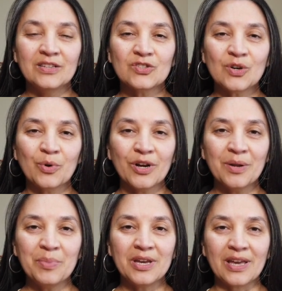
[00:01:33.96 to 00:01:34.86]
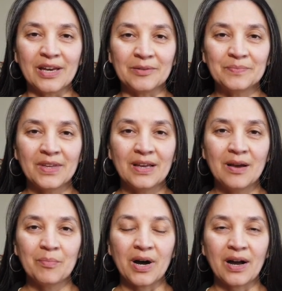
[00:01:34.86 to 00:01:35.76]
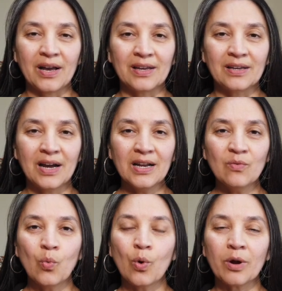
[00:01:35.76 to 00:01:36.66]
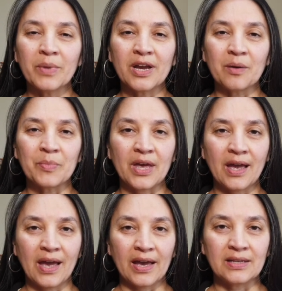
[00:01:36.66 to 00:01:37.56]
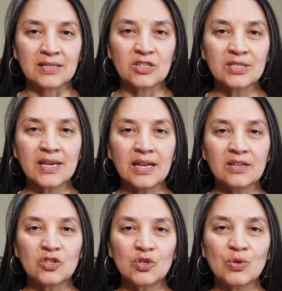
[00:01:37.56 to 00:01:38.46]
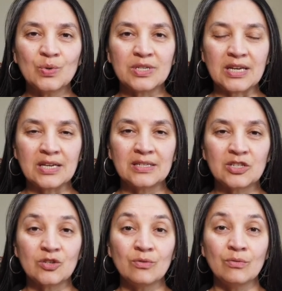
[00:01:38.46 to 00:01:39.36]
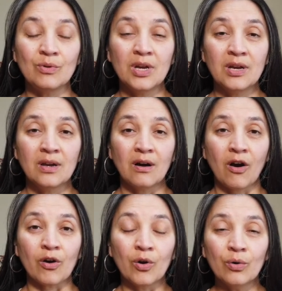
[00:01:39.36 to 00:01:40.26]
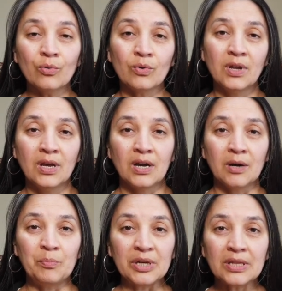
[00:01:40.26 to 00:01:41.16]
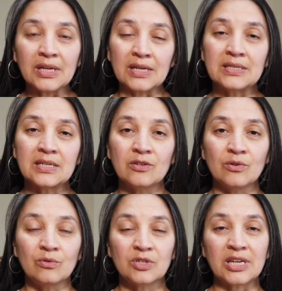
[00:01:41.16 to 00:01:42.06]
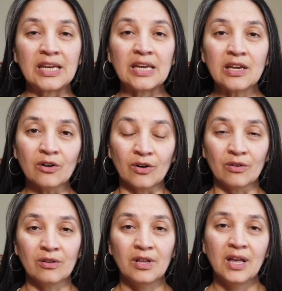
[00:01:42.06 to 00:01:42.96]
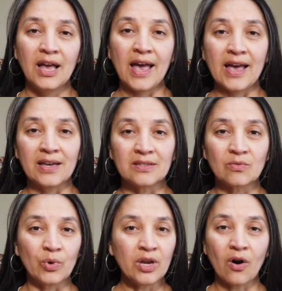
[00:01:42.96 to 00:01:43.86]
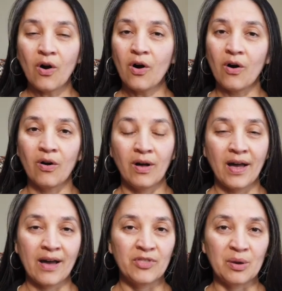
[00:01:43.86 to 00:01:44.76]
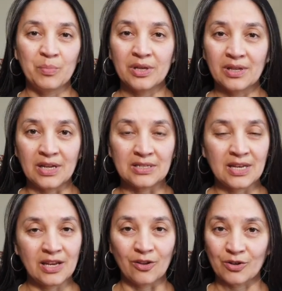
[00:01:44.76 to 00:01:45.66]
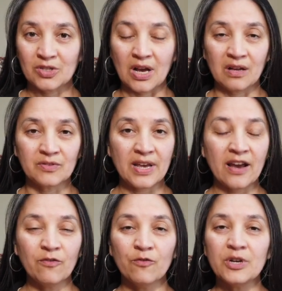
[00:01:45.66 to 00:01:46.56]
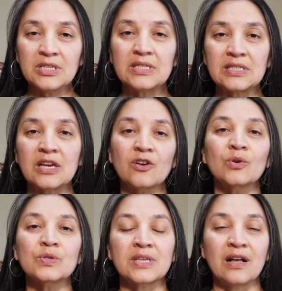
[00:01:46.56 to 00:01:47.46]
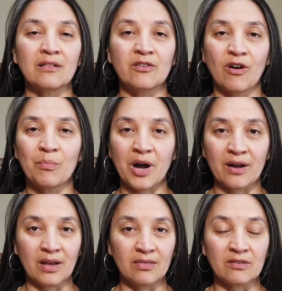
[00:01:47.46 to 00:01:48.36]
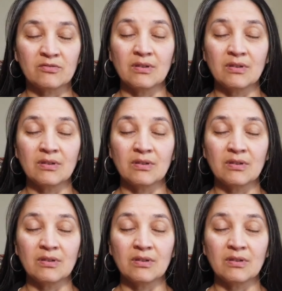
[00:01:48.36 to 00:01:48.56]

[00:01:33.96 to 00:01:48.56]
So we're going to begin by kind of warming up the hands and just getting tuned into our own ability to heal. And we all have the ability to heal ourselves. Every single cell in our body,